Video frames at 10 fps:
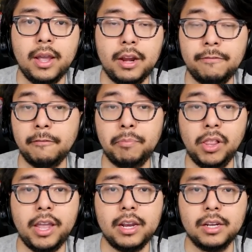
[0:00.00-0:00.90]
And if you've
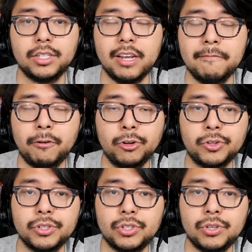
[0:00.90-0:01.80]
played Team
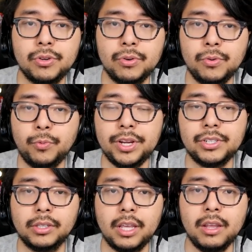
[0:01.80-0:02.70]
Fortress 2
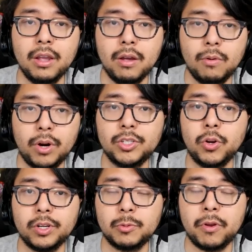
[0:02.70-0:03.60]
recently, what has
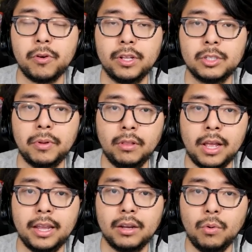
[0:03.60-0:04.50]
your experience been
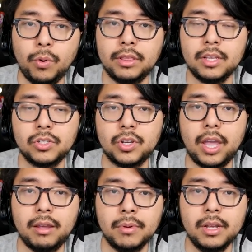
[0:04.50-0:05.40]
like with this
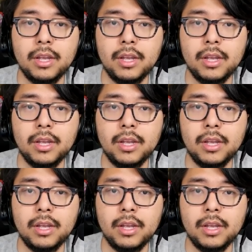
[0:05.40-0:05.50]
game?